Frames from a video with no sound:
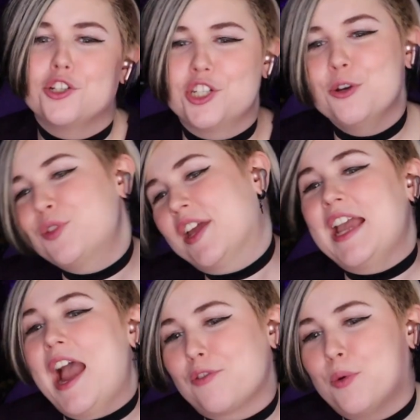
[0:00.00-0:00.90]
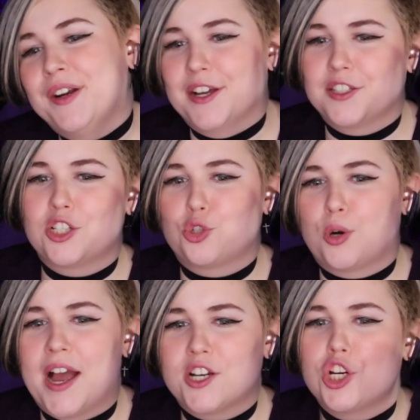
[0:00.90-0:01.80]
Do you think everyone else is
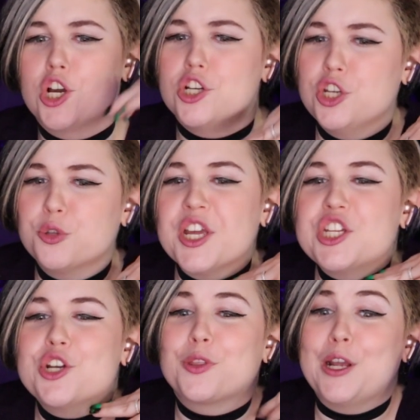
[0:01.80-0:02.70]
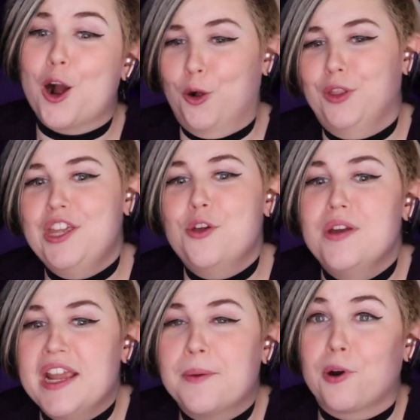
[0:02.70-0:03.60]
trash? Do you think you're the only
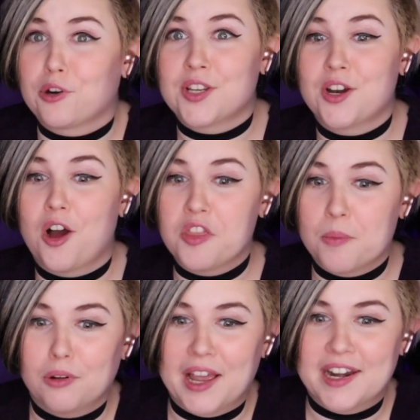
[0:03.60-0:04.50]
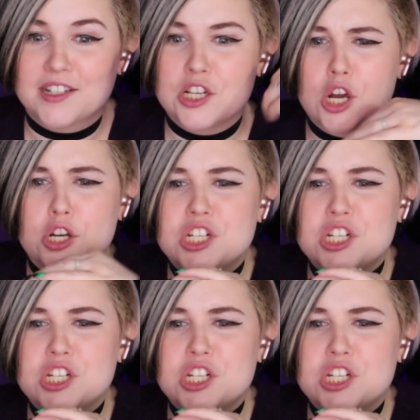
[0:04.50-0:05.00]
unique person on the planet?